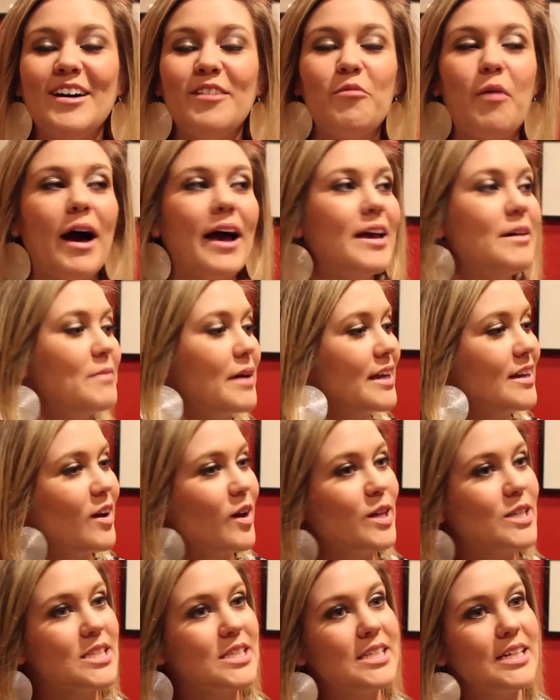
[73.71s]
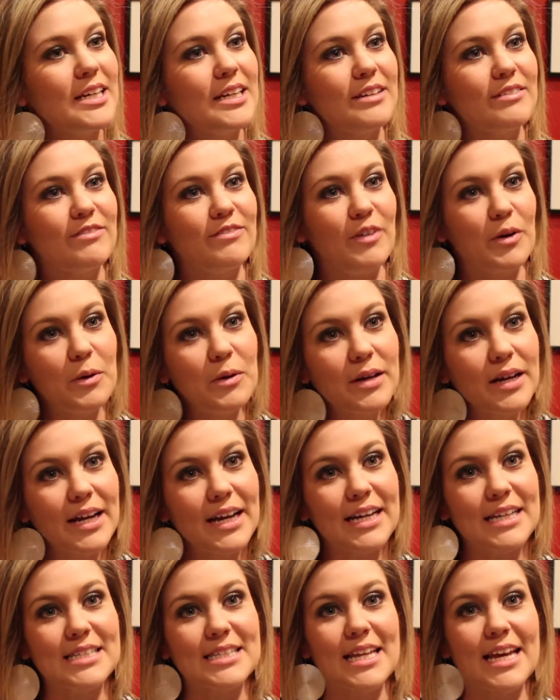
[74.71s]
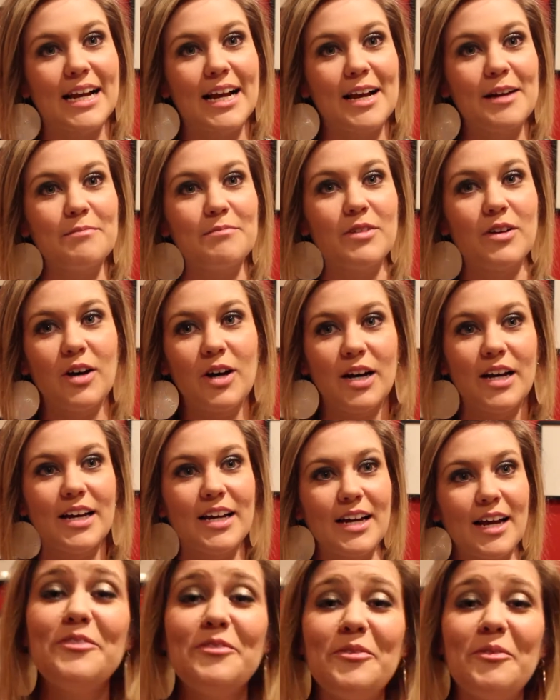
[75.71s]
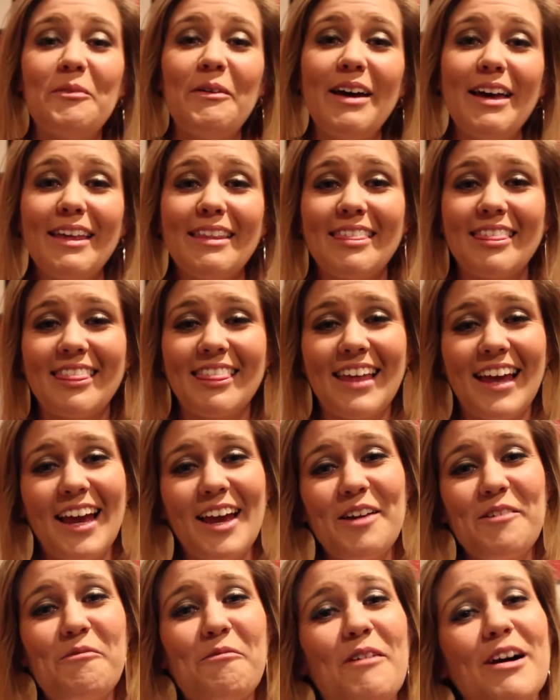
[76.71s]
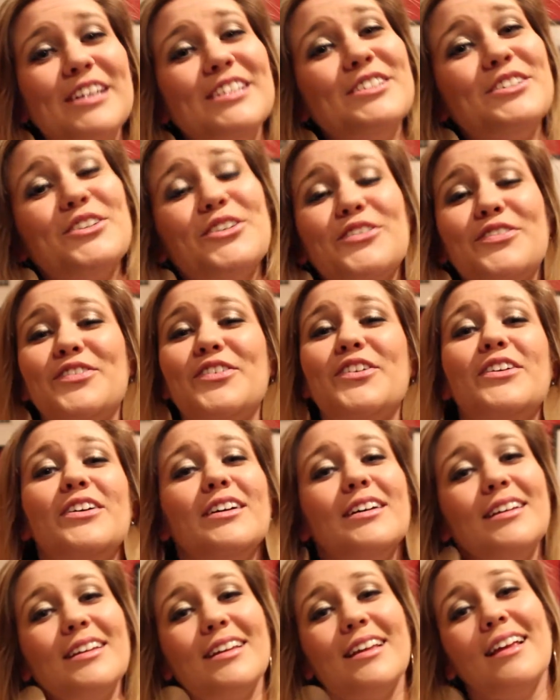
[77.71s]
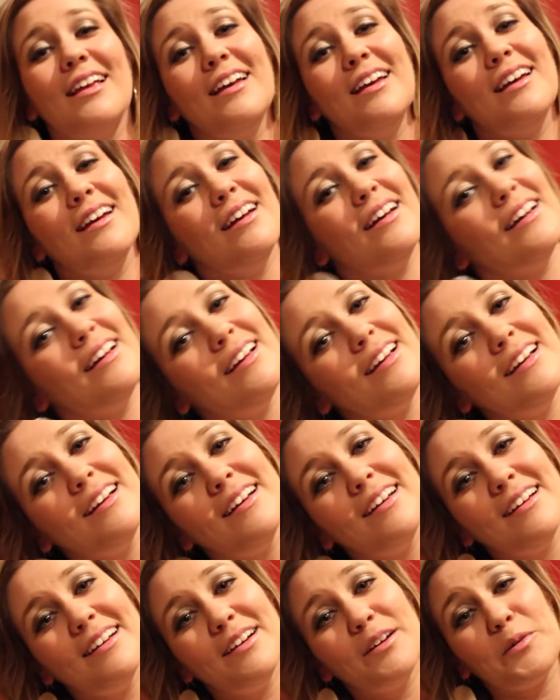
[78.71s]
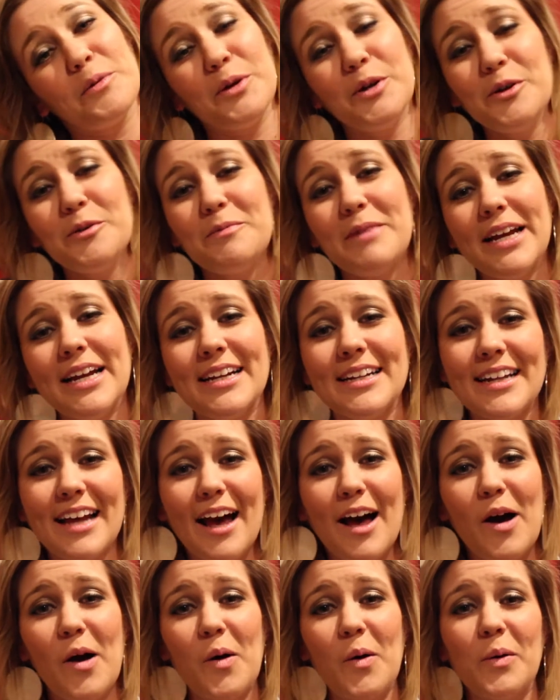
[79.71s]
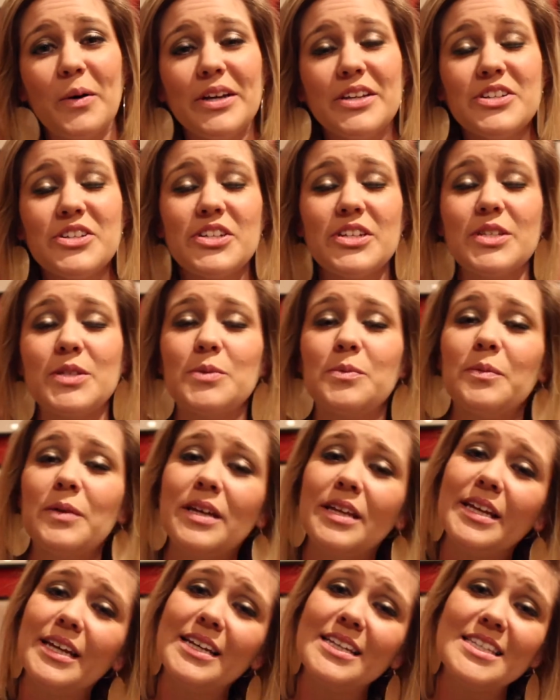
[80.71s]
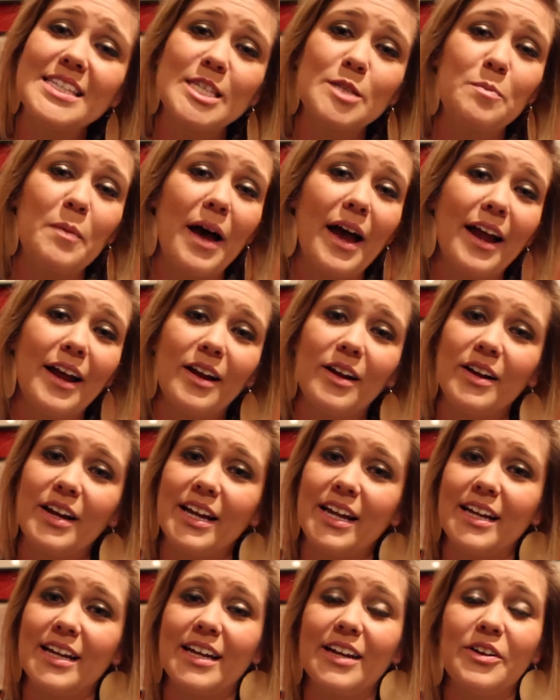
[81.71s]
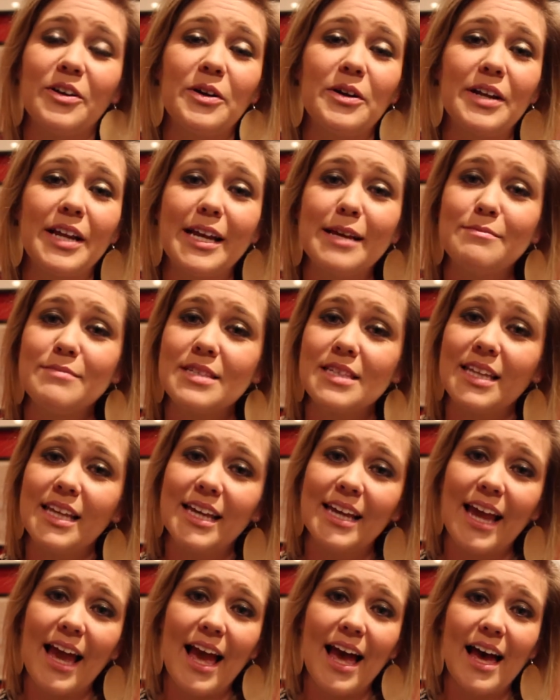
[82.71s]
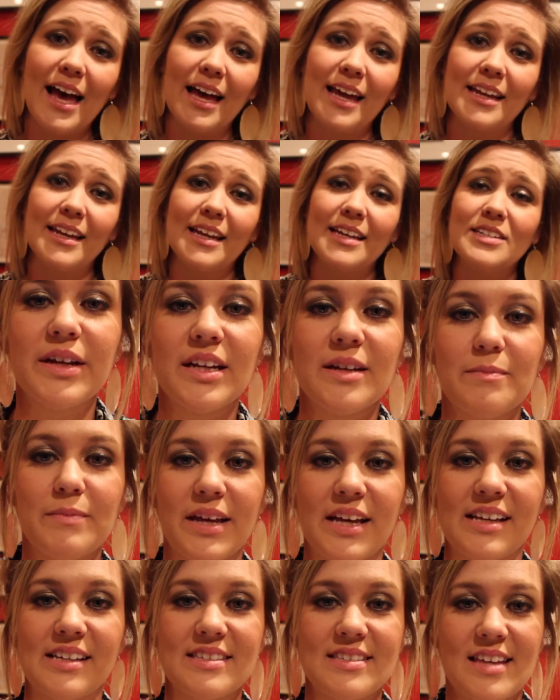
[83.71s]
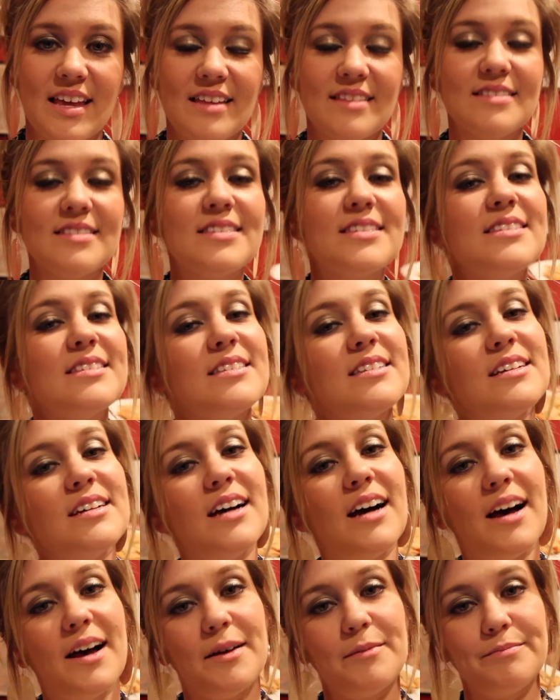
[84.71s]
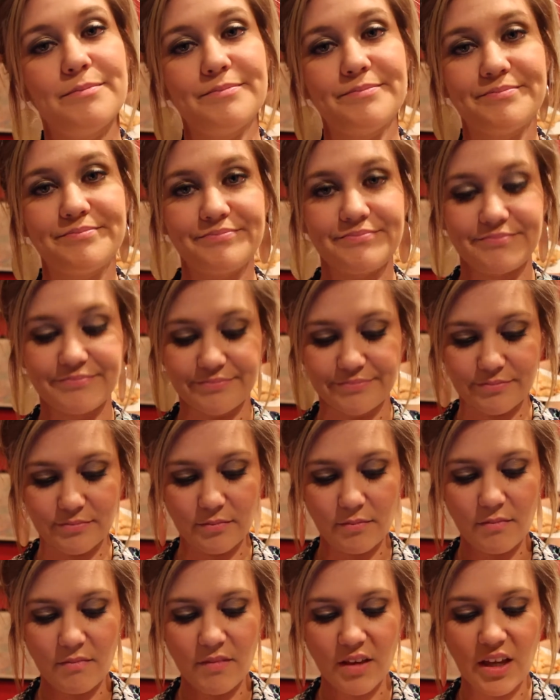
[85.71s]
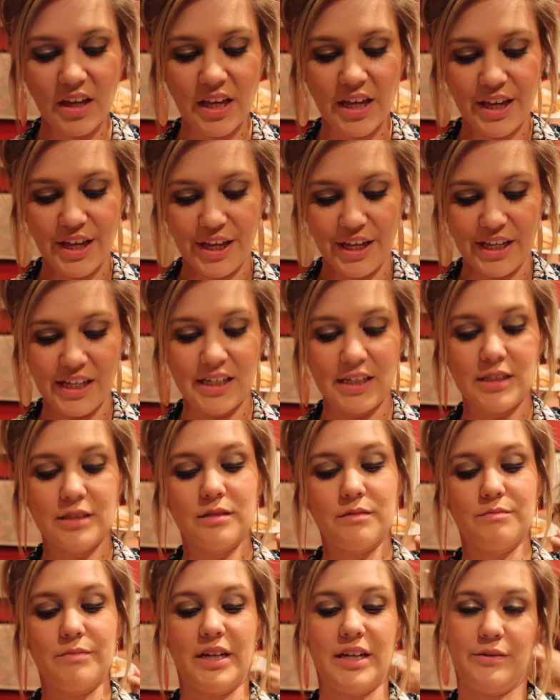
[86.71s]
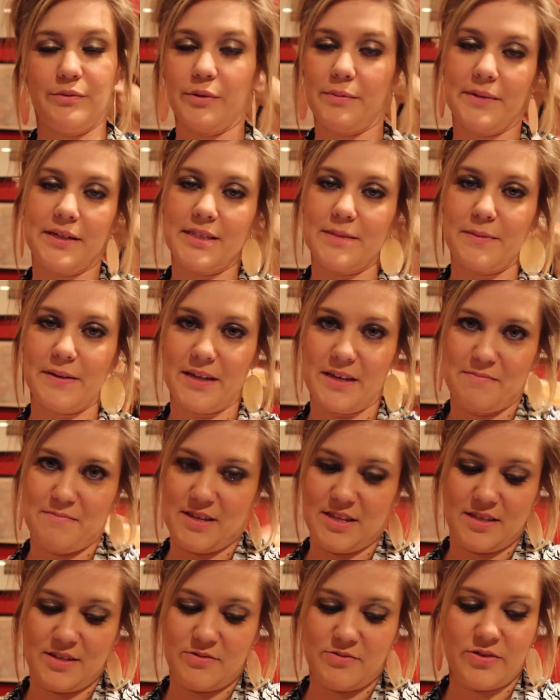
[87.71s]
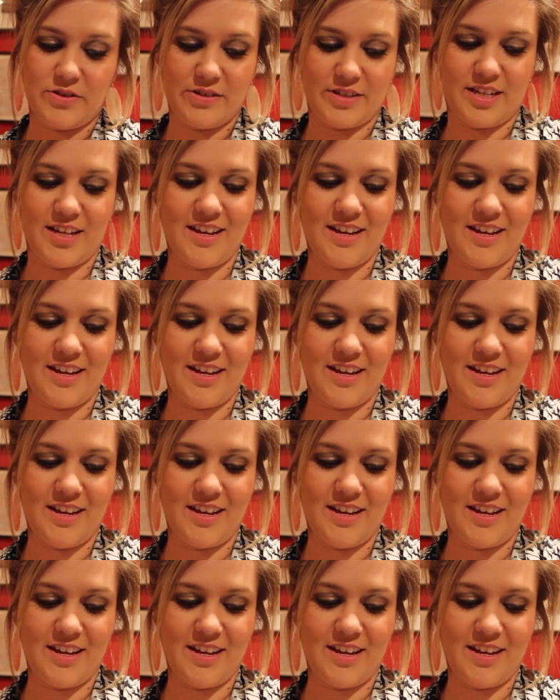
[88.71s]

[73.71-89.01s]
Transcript: why am I not staying focused like I'm not with a wonderful roommate now and she's really inspiring and her name's Leanne. but it makes sense. The last um, time was me making pizza rolls. My roommate's making pizza rolls.